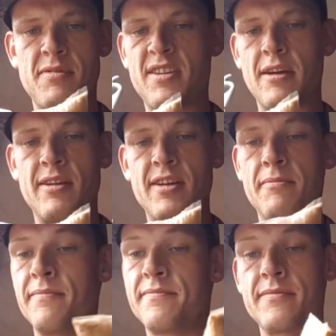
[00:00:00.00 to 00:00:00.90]
But you don't need
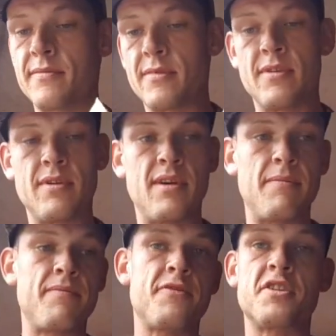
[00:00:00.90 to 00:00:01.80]

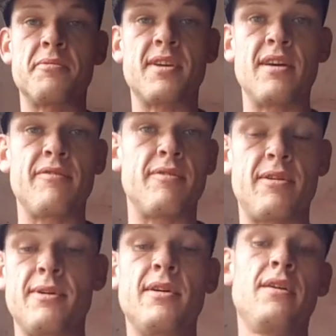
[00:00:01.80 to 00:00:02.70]
them, just to be careful
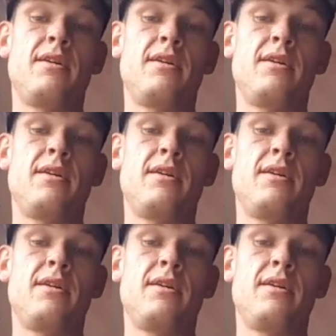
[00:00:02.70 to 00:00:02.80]
anyway.